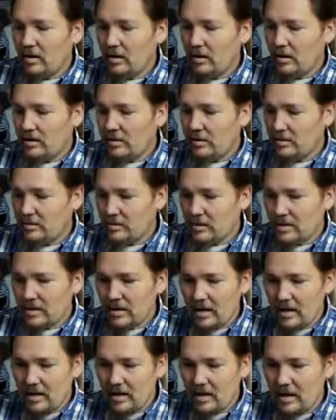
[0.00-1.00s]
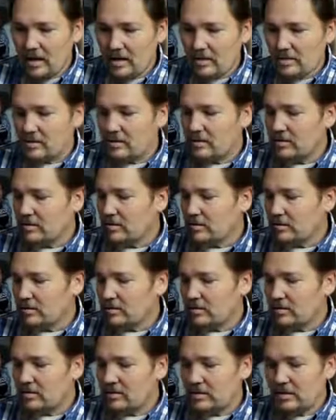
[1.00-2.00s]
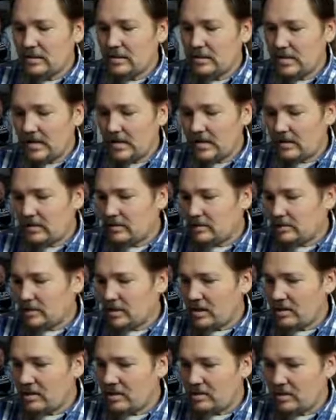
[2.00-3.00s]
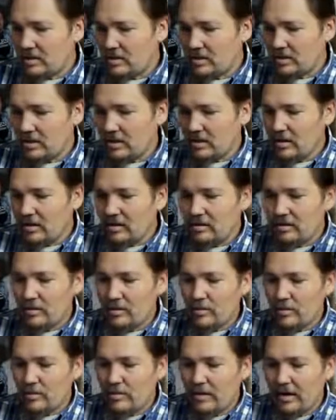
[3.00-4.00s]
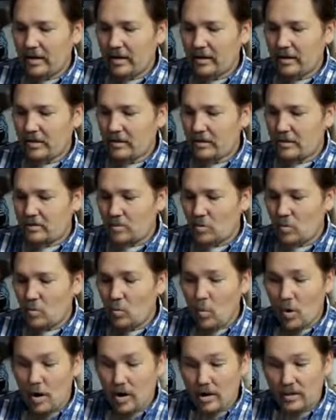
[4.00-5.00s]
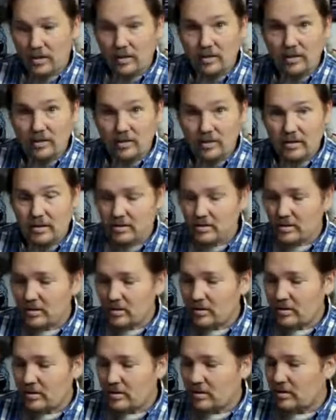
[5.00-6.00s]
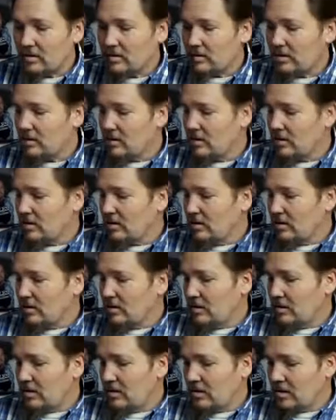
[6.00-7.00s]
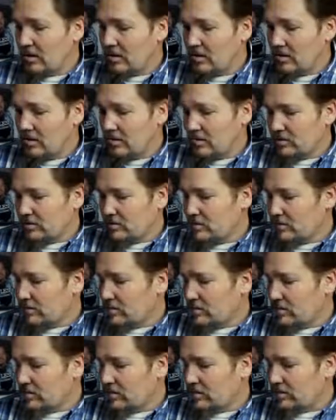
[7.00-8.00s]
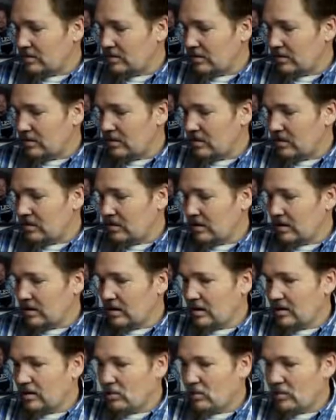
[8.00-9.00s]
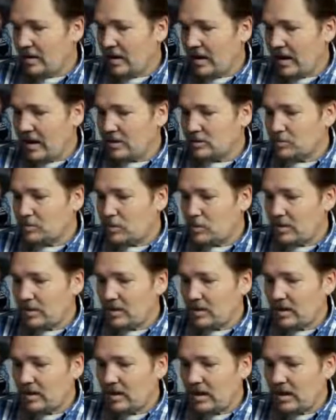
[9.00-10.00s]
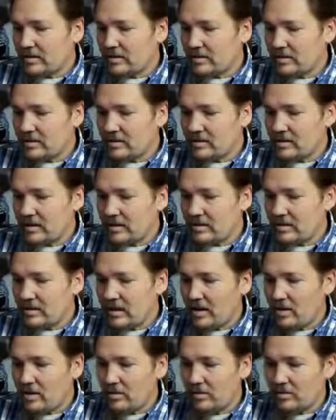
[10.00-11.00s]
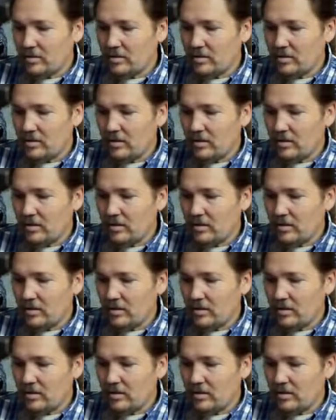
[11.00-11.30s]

and here's the eight. So you can see data is changing. Then we're back here, there's a one that's on. So when I export it, it actually sends out,